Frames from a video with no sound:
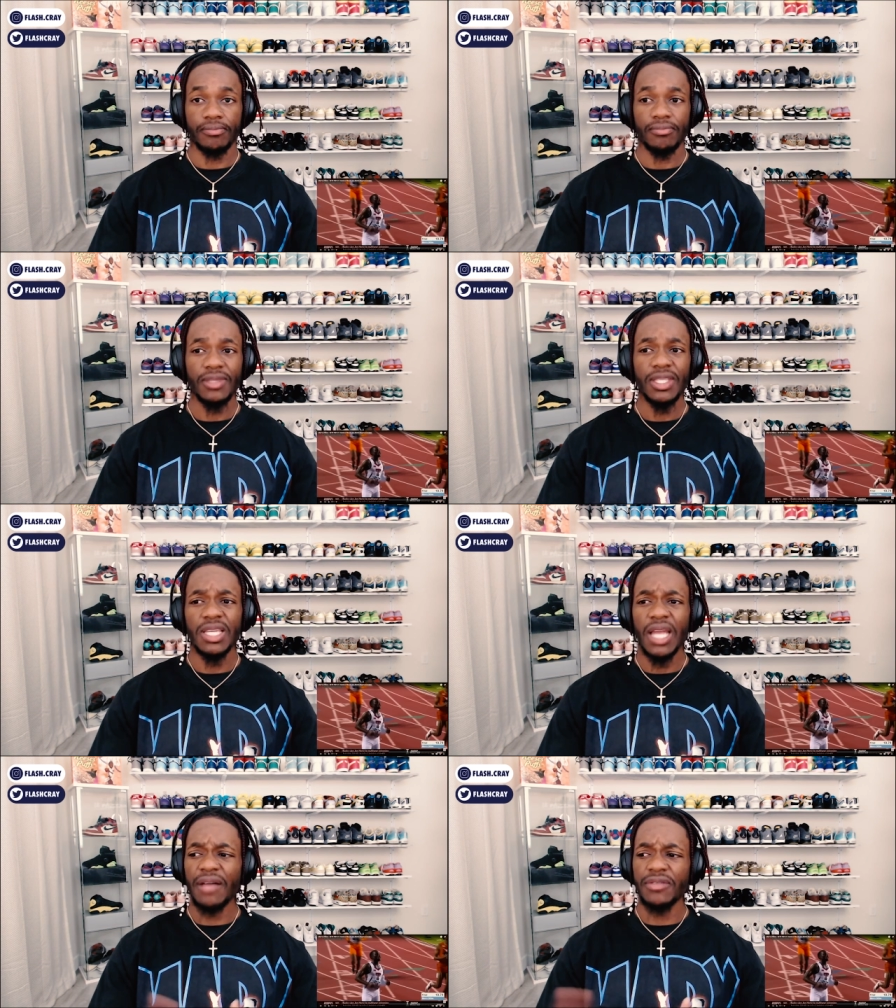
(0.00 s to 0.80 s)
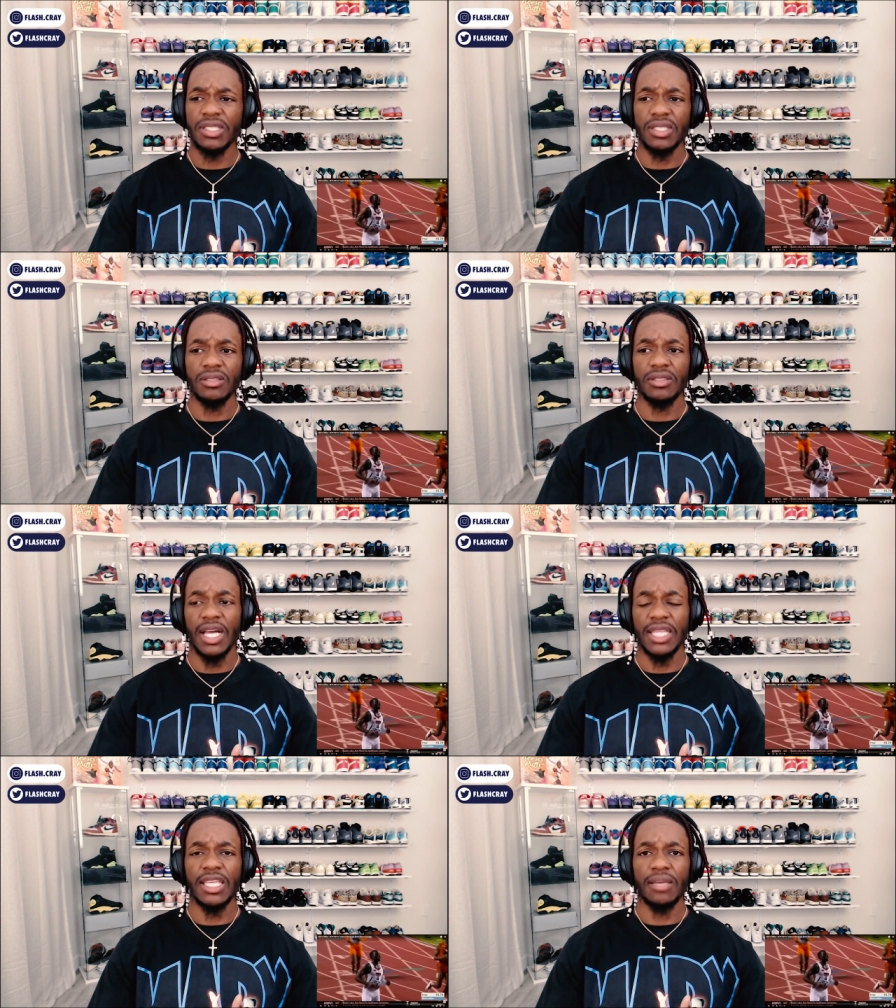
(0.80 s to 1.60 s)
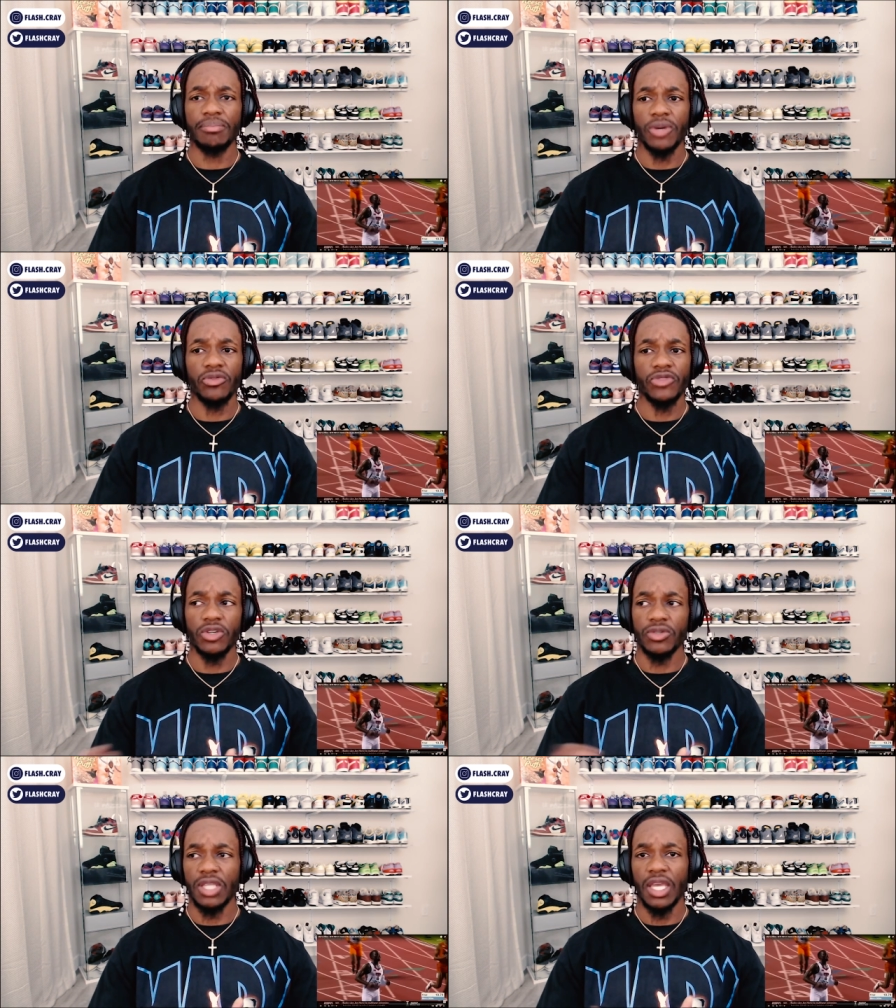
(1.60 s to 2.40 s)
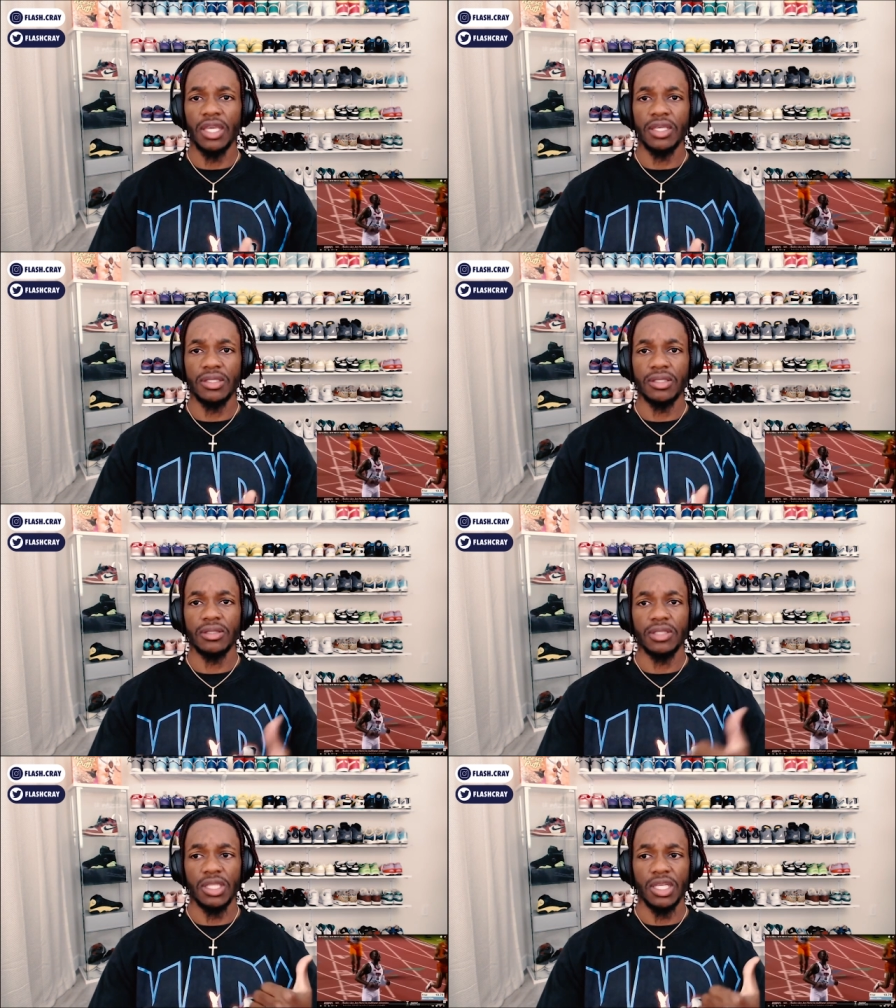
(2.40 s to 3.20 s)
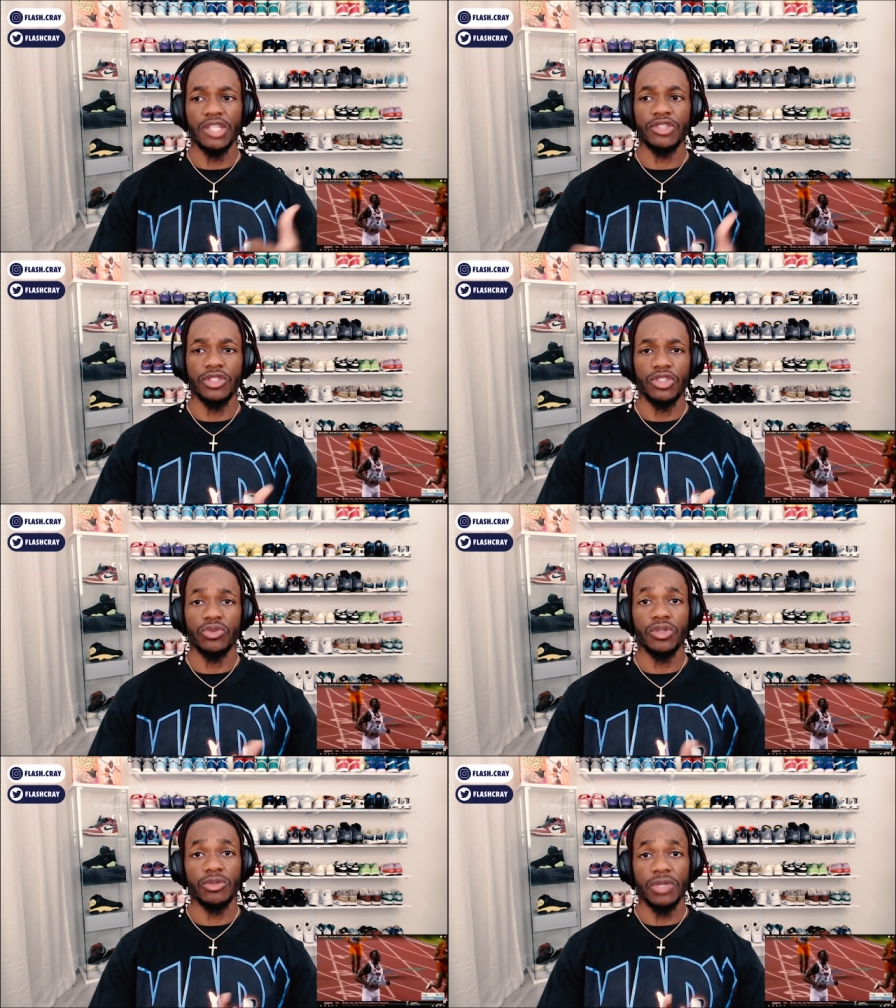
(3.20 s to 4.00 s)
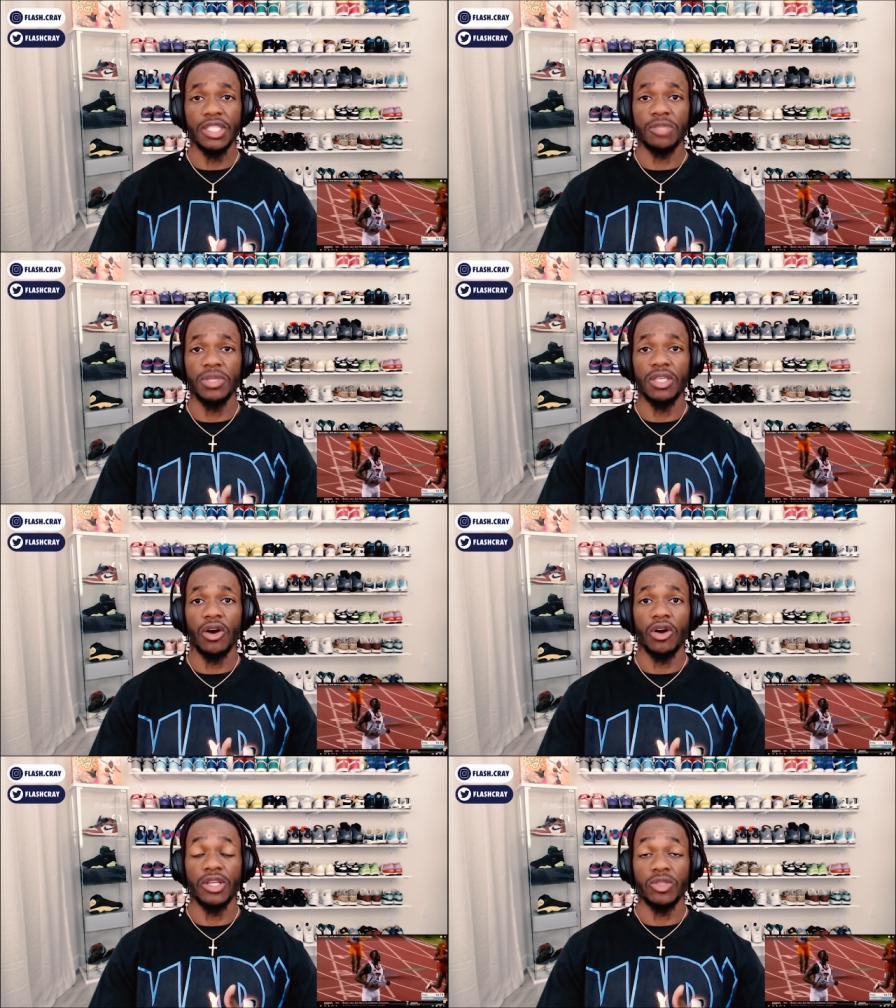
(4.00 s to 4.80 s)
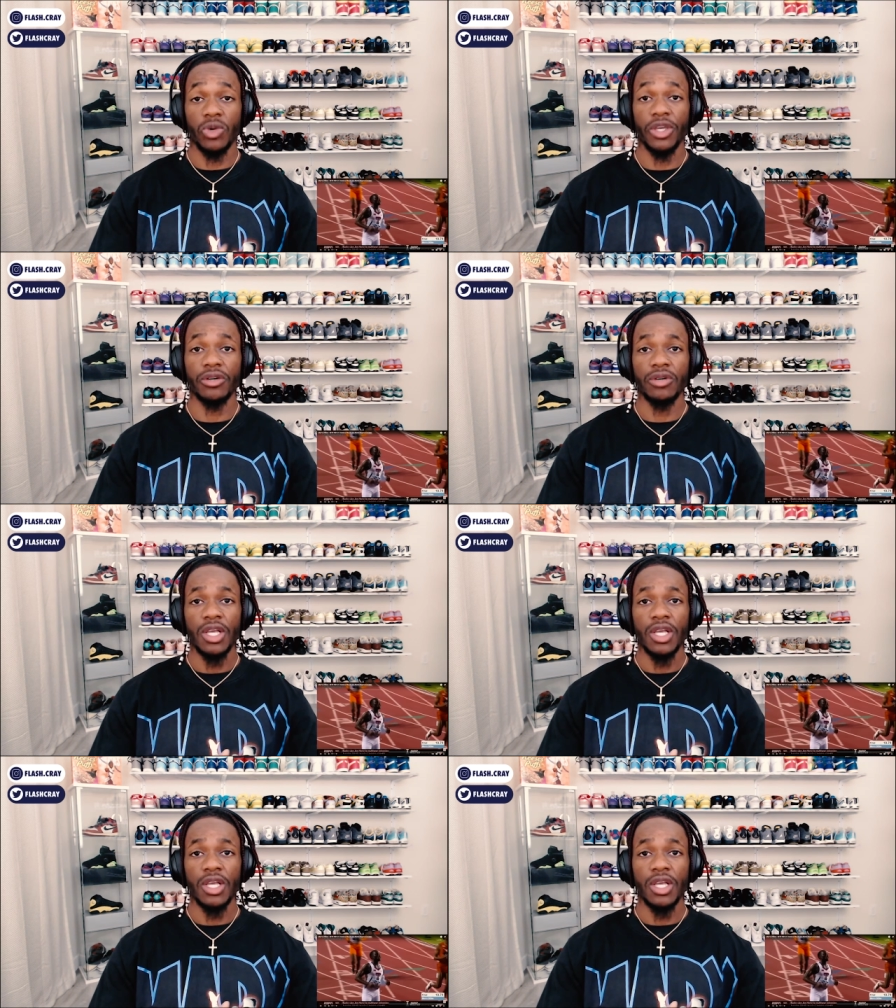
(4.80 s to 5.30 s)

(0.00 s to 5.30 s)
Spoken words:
And obviously, I think both those days, I think the 100 and the 200 with his PR as well.